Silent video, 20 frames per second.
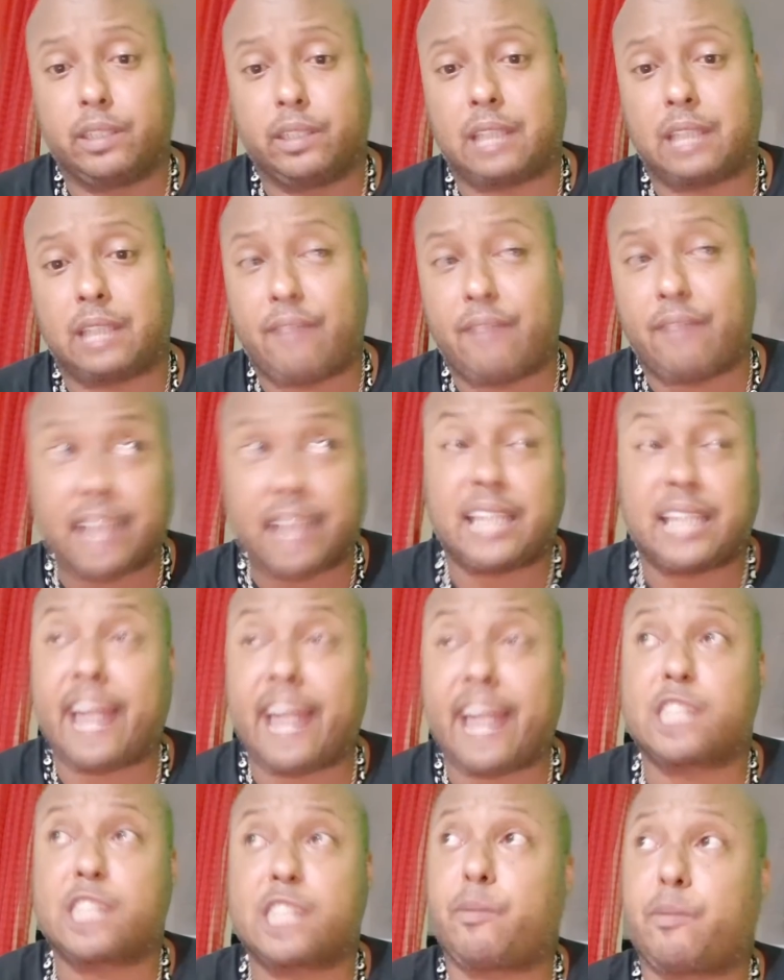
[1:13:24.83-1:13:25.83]
I've actually had
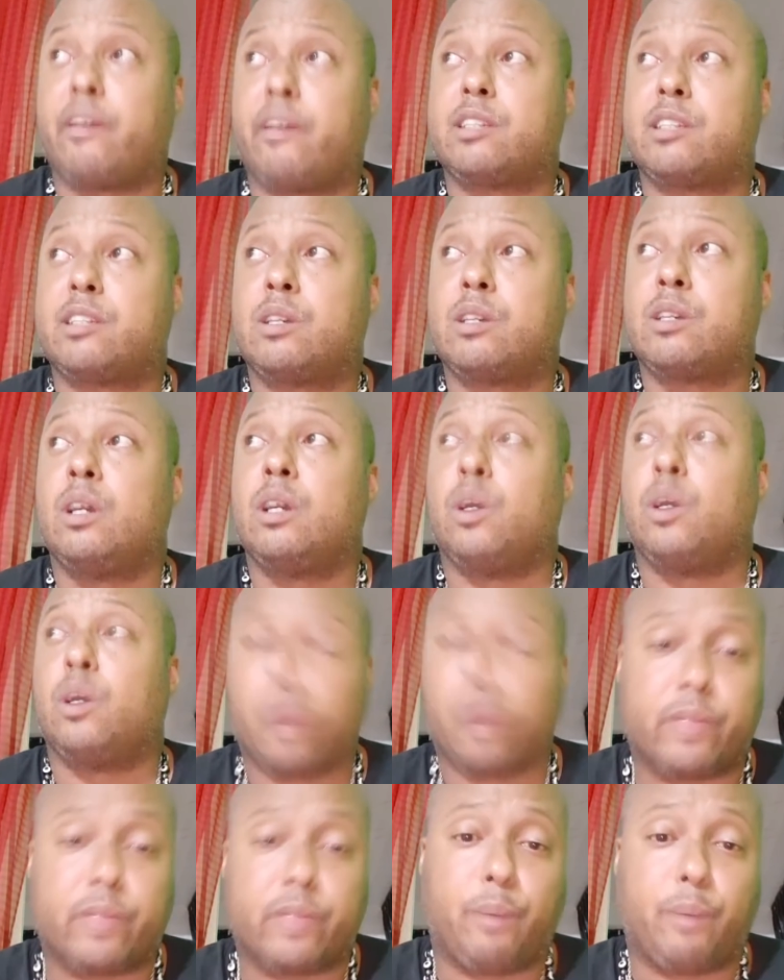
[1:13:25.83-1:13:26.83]
experience
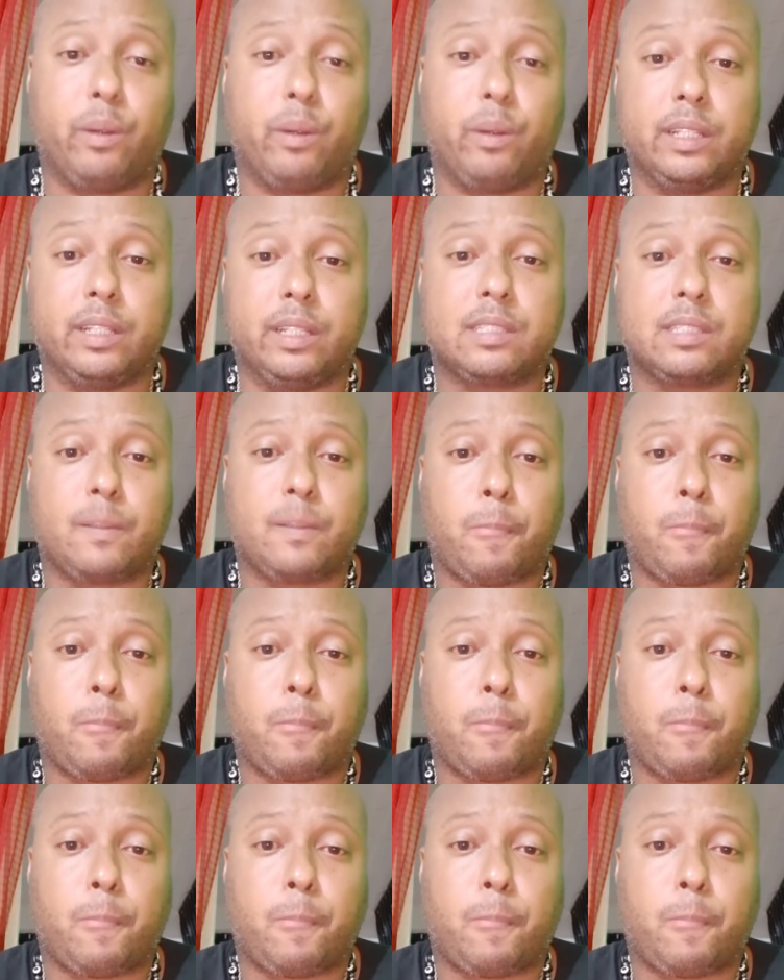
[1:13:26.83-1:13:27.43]
with the police,